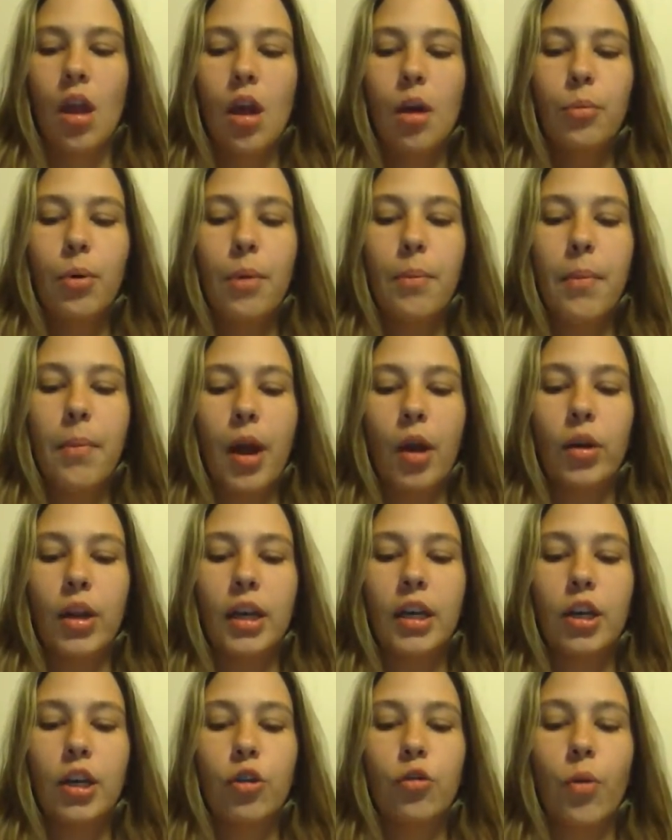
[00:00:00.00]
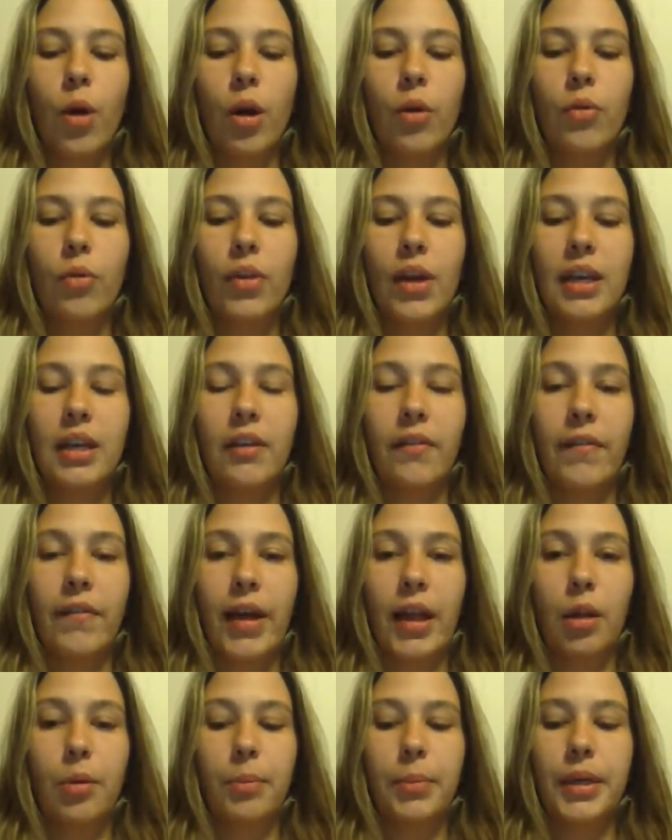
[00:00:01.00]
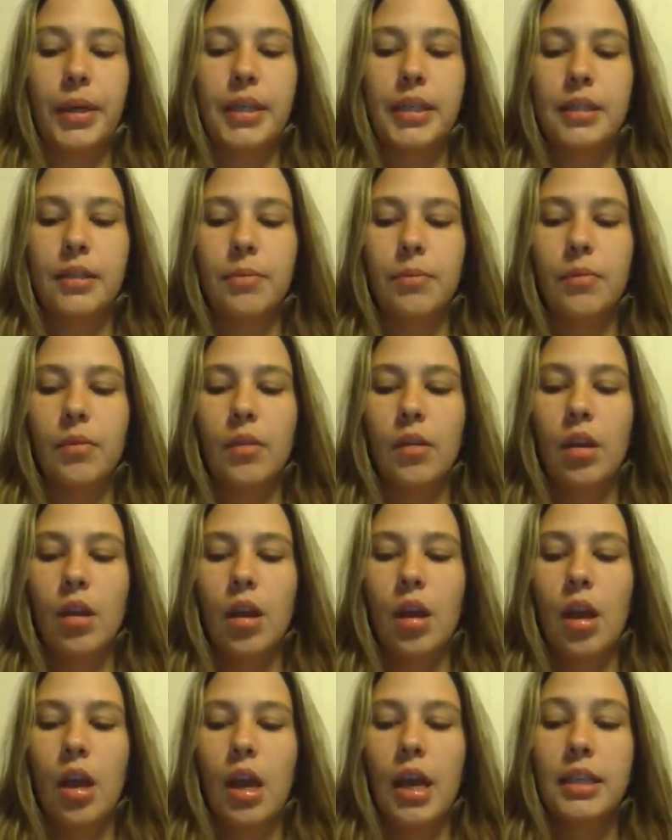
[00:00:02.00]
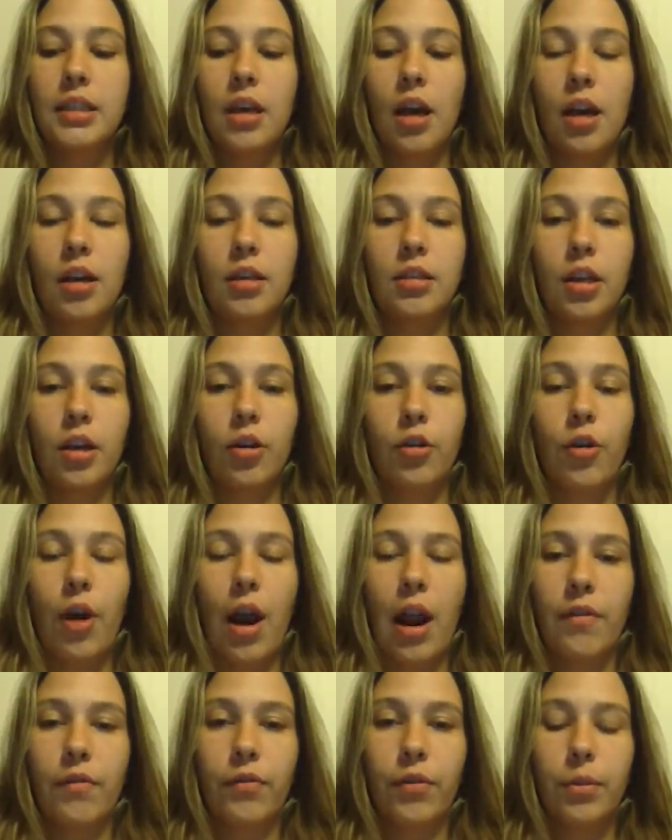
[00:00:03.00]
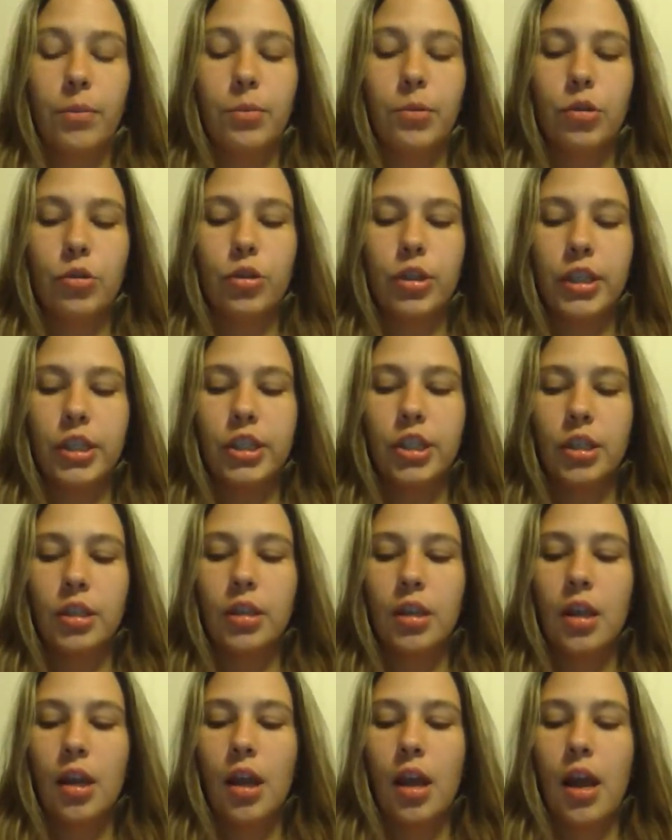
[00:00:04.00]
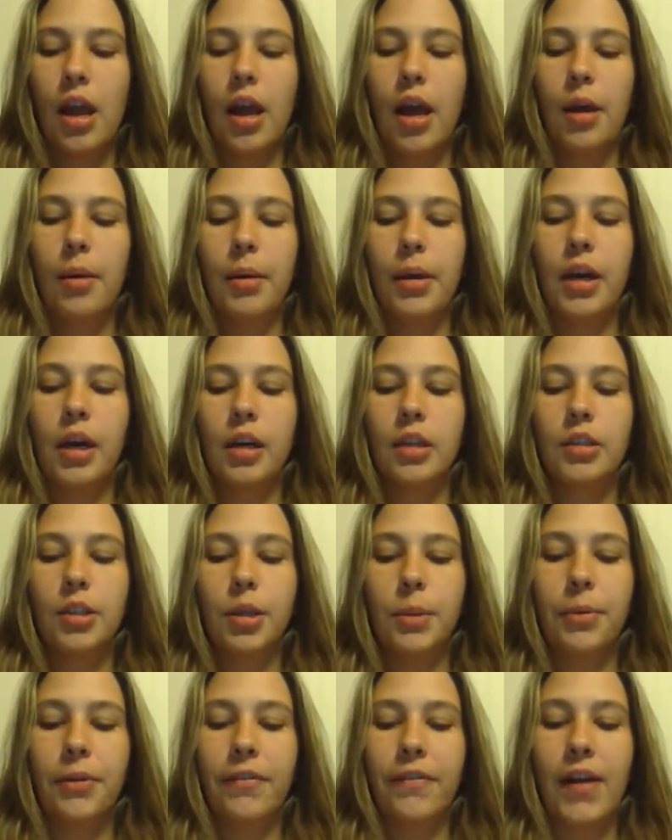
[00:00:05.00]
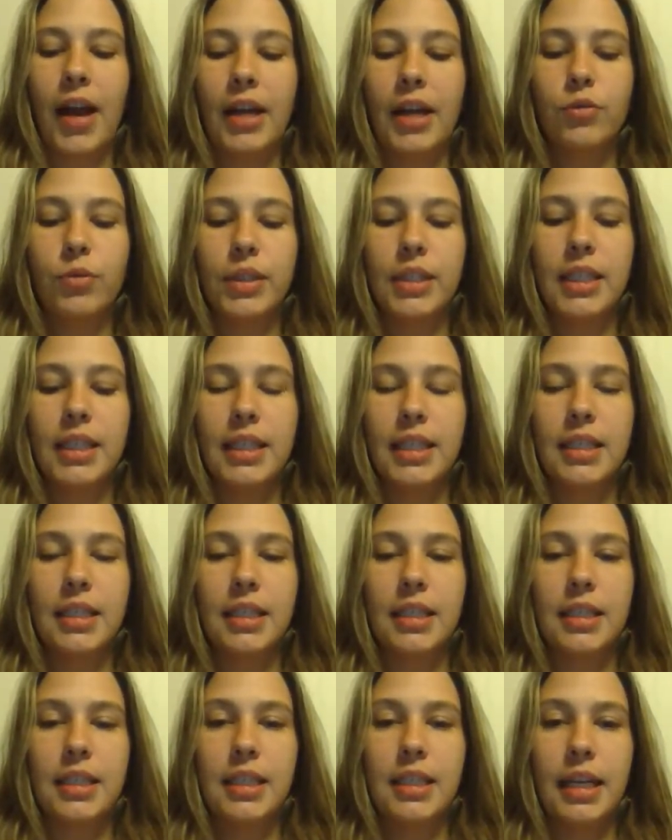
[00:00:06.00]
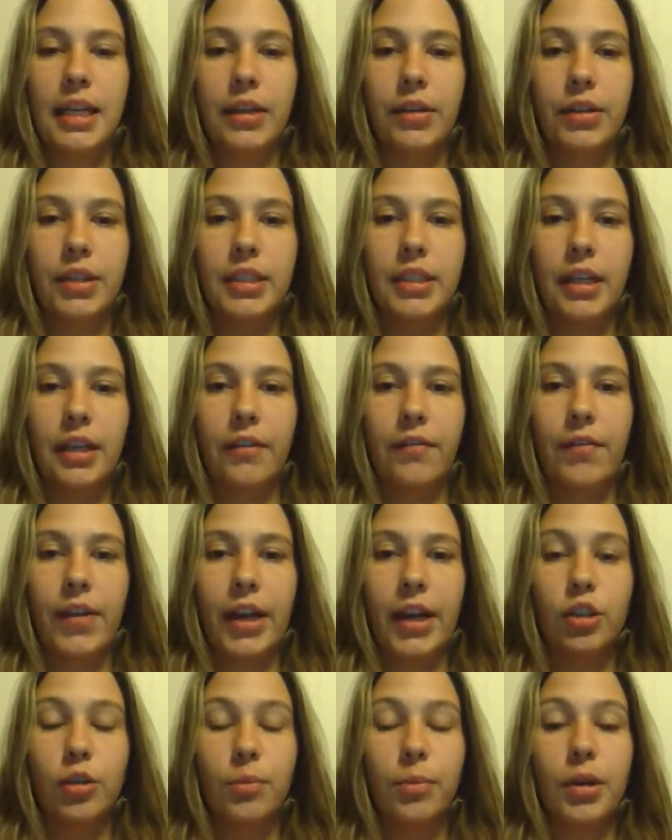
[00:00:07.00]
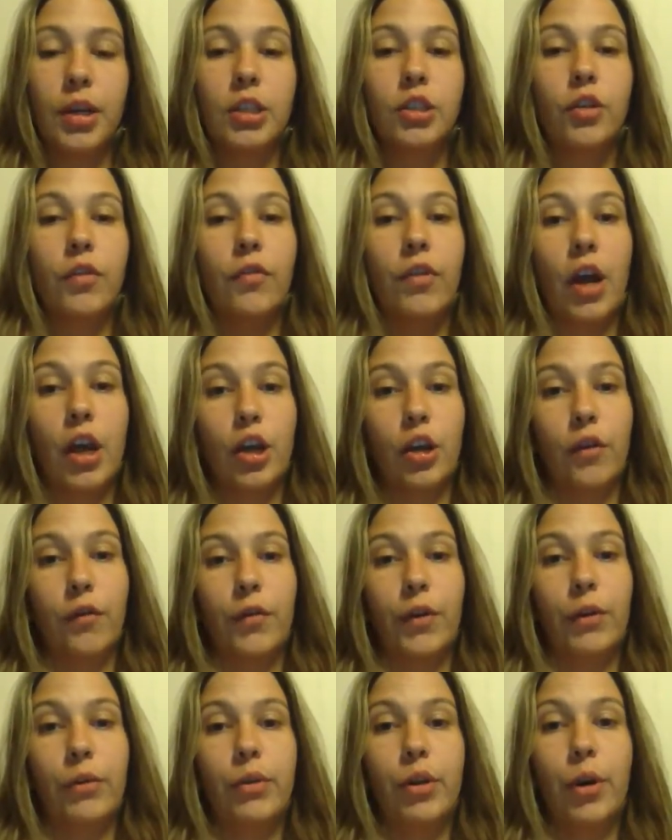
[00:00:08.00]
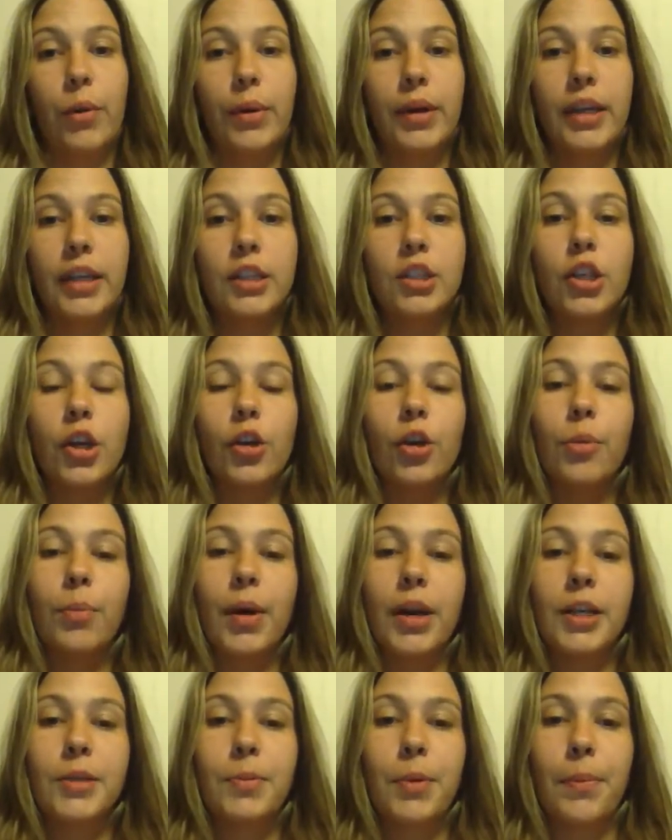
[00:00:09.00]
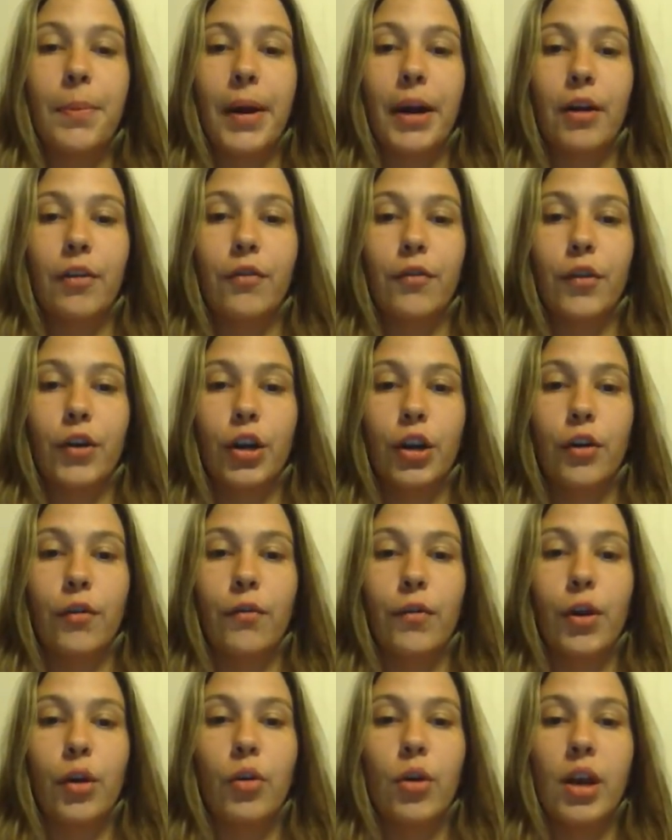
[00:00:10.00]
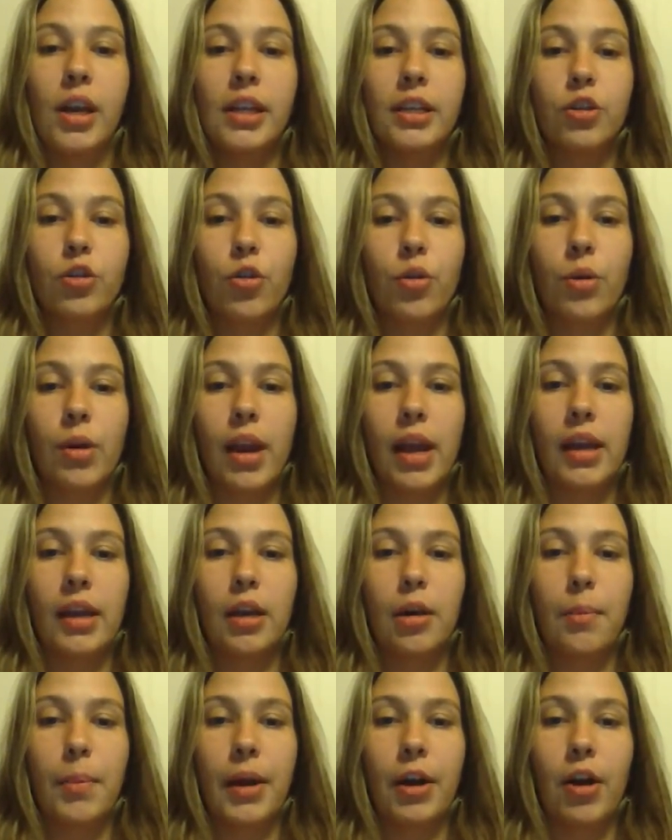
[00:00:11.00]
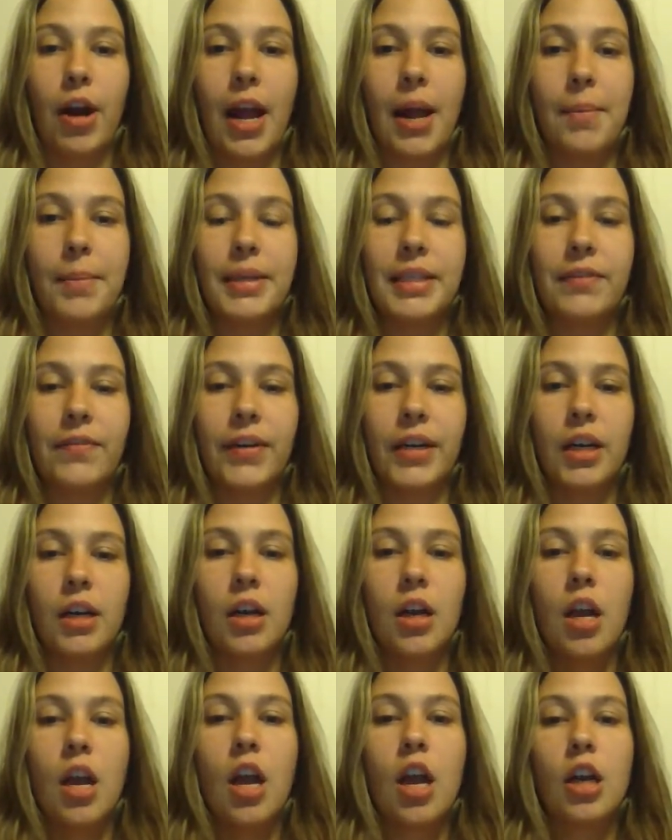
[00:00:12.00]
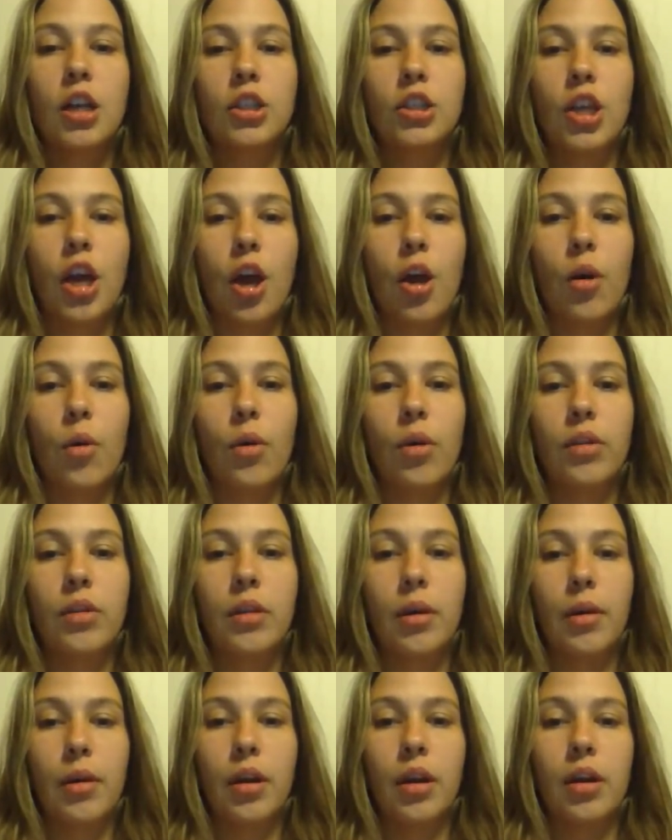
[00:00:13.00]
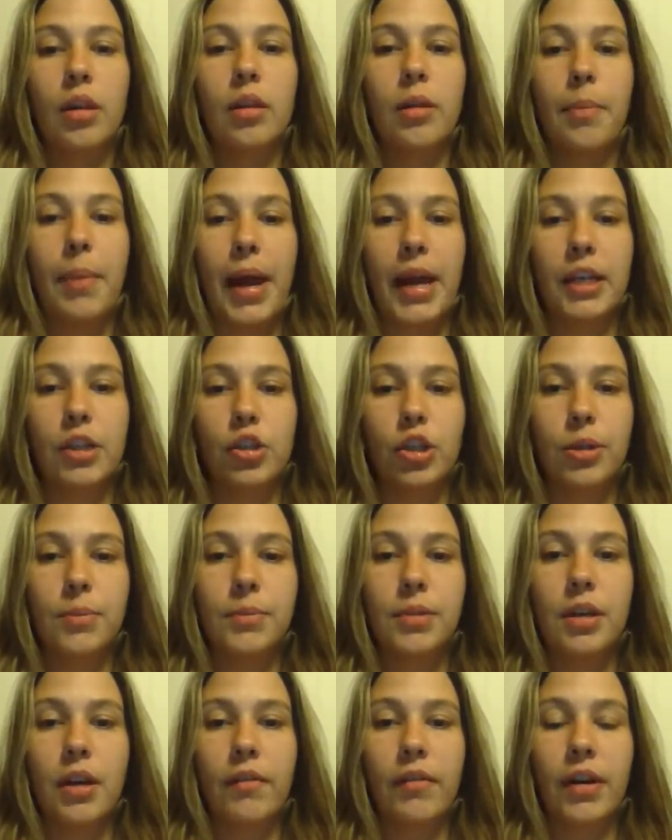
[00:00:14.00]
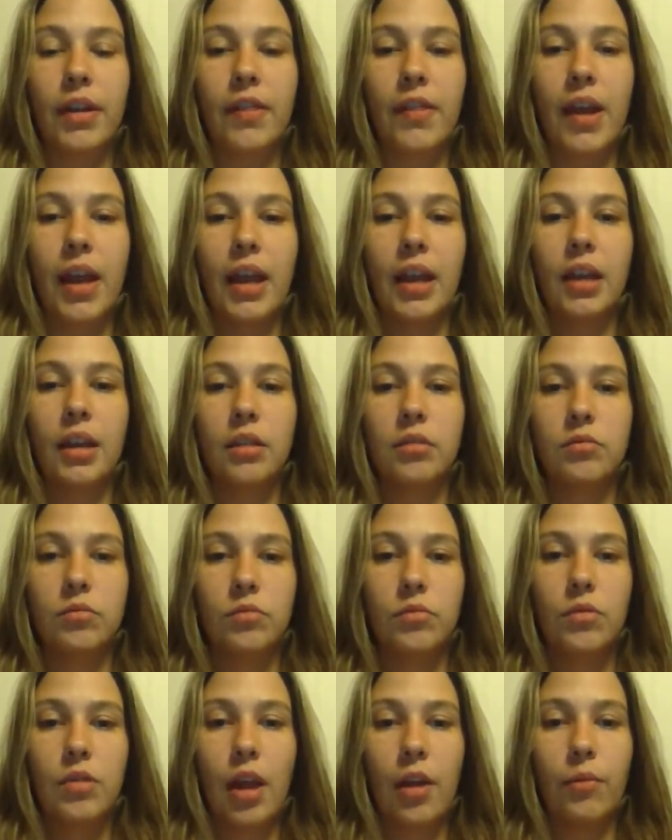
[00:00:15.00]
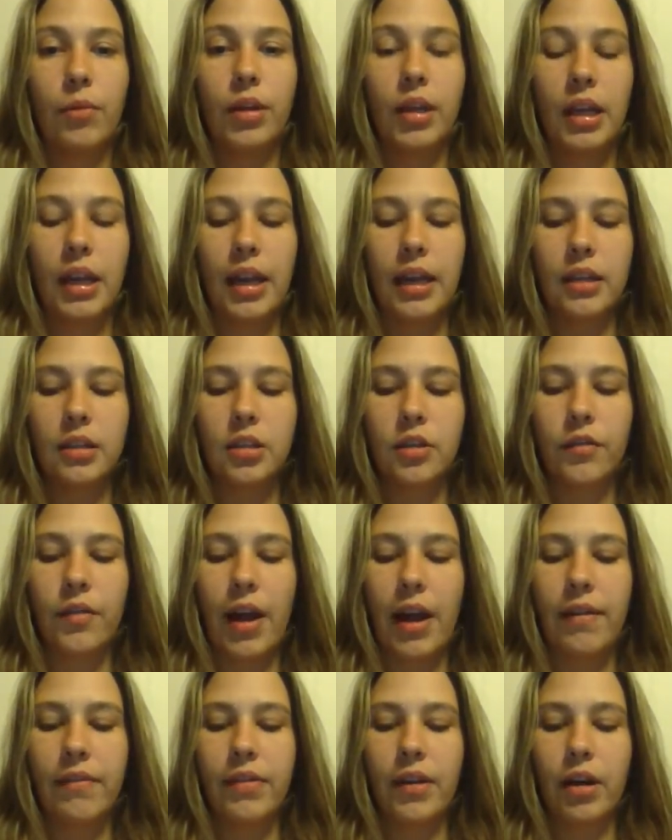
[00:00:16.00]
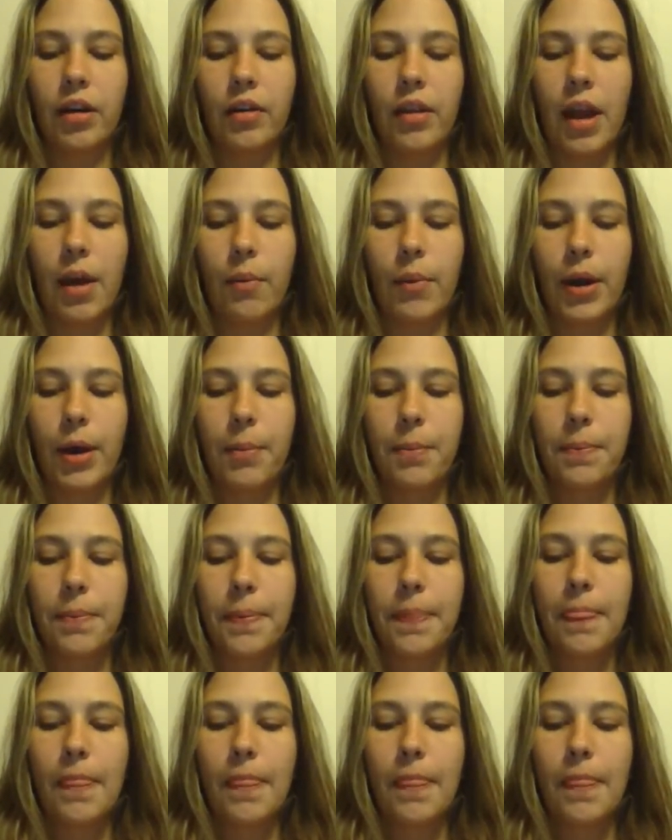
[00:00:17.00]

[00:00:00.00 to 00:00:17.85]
Promoting growth and development is also great from nutrition, and it also provides resistance to illness and infection because you've got good food going in, so your body's preparing for good food and it's creating a better atmosphere. So the bad germs and everything, they really can't survive there that well.